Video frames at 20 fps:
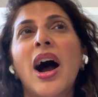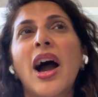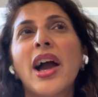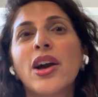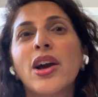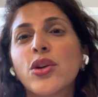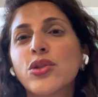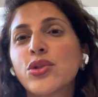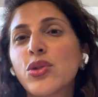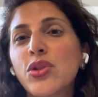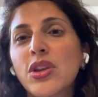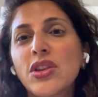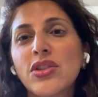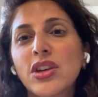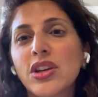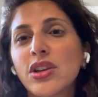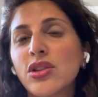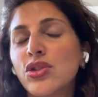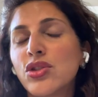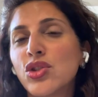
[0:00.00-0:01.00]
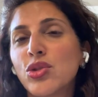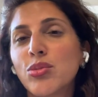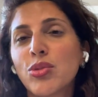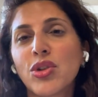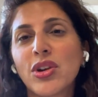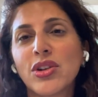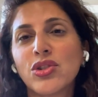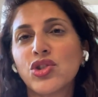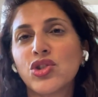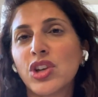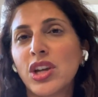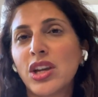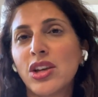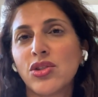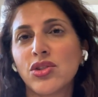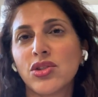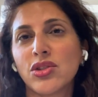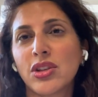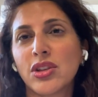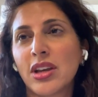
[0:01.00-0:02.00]
I also think the consumer has
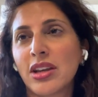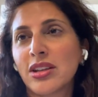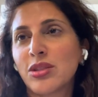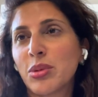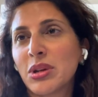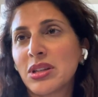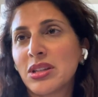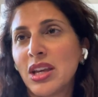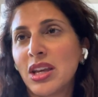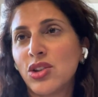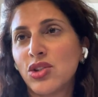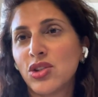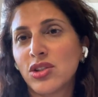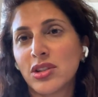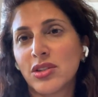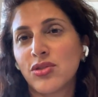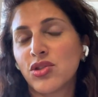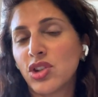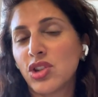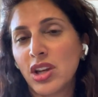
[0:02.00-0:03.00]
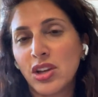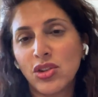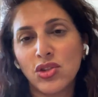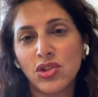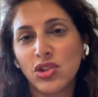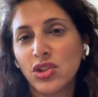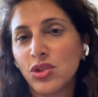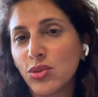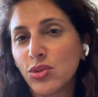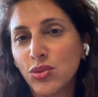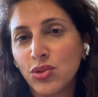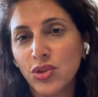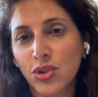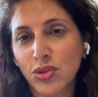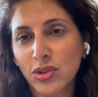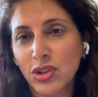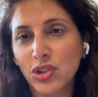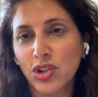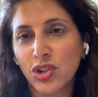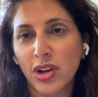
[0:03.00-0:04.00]
changed. The expectations have changed. You
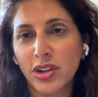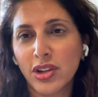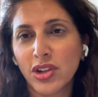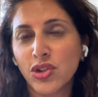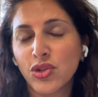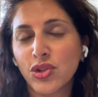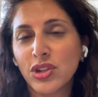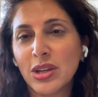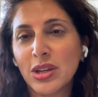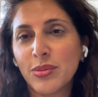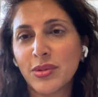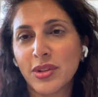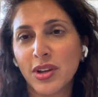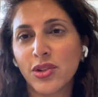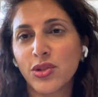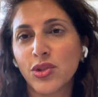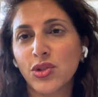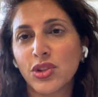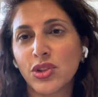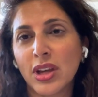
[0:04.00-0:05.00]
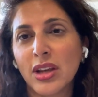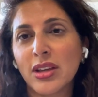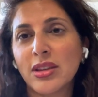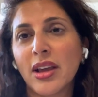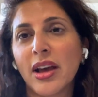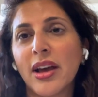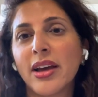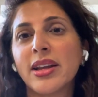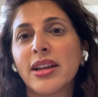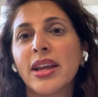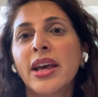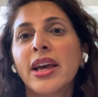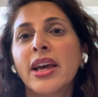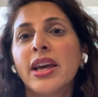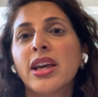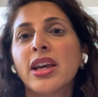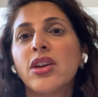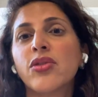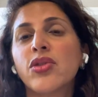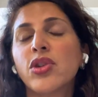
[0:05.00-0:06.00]
certainly, John, and your teams understand that.
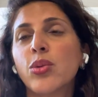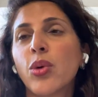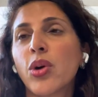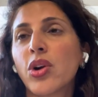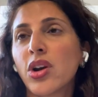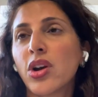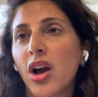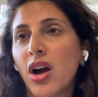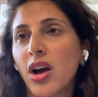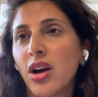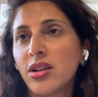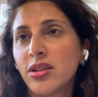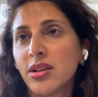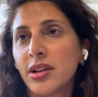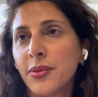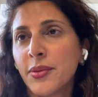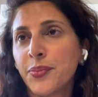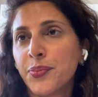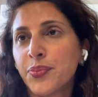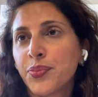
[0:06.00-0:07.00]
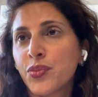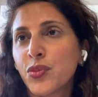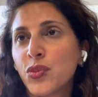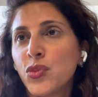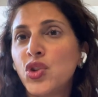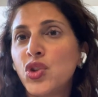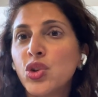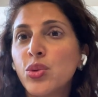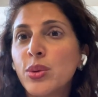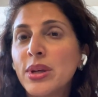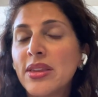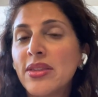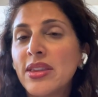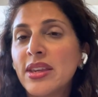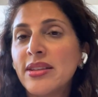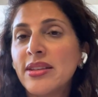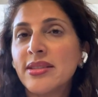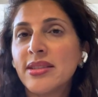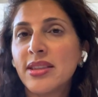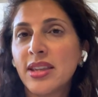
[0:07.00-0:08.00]
If you are not doing
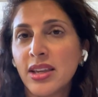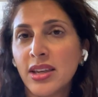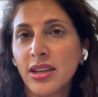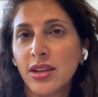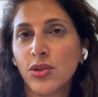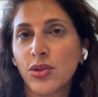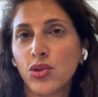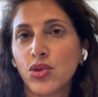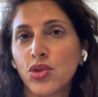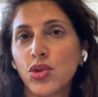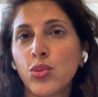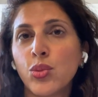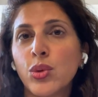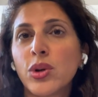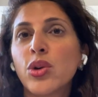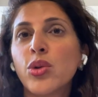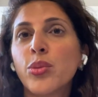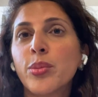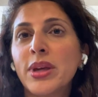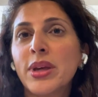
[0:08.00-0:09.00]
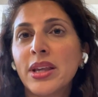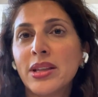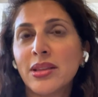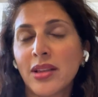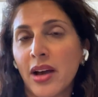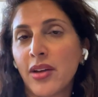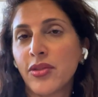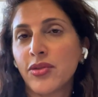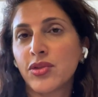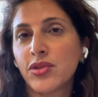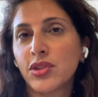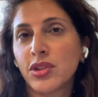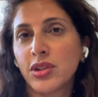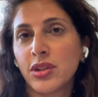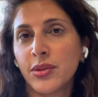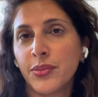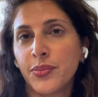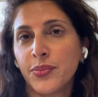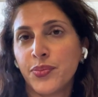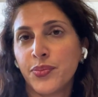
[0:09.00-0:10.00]
these things, you will be left
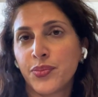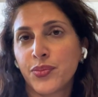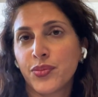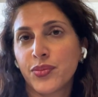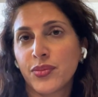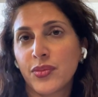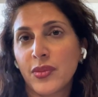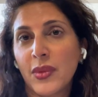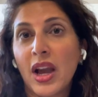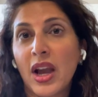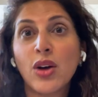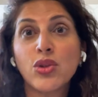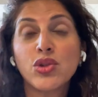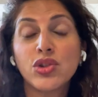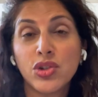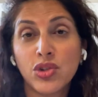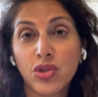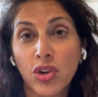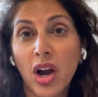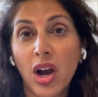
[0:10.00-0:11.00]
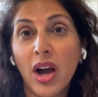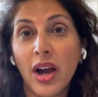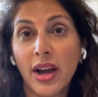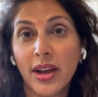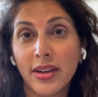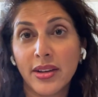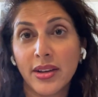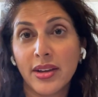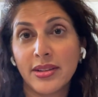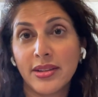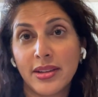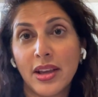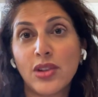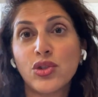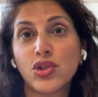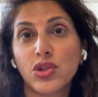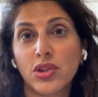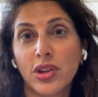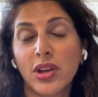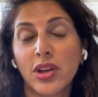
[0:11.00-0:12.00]
out to dry,
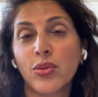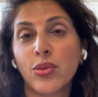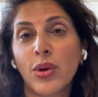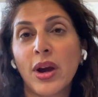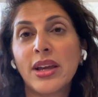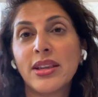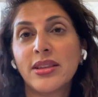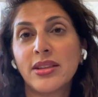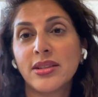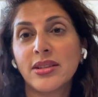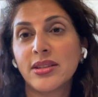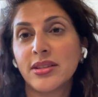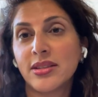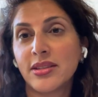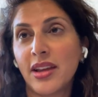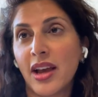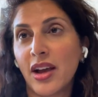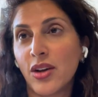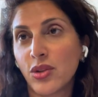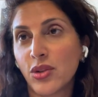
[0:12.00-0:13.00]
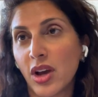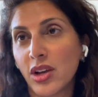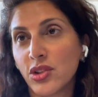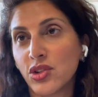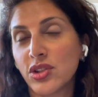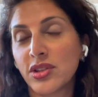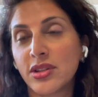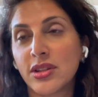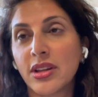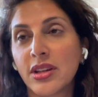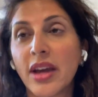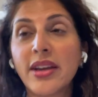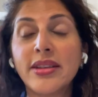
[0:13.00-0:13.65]
essentially, right? This is now not just a